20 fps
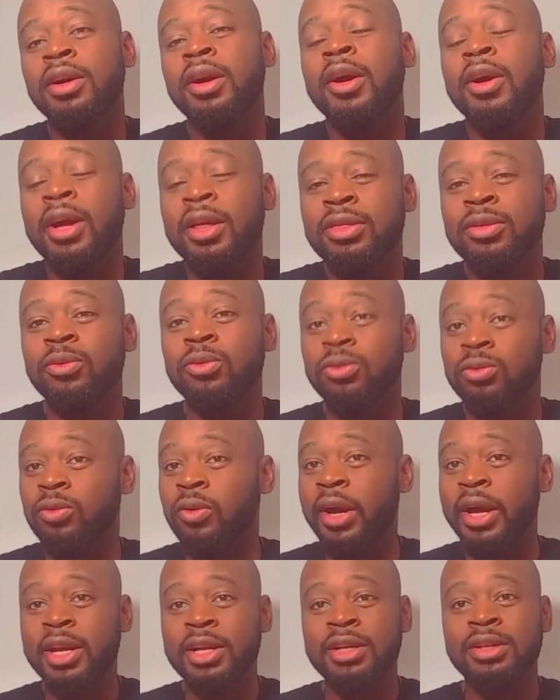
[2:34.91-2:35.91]
after
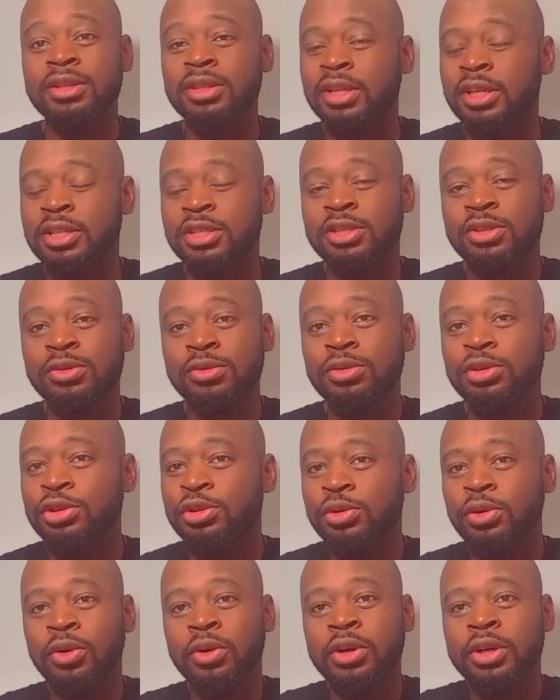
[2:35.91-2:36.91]
right as soon as you
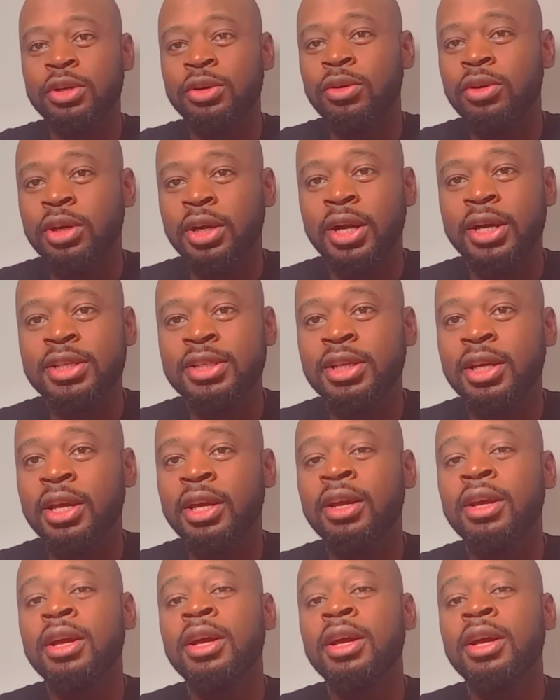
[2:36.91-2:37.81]
go in no contact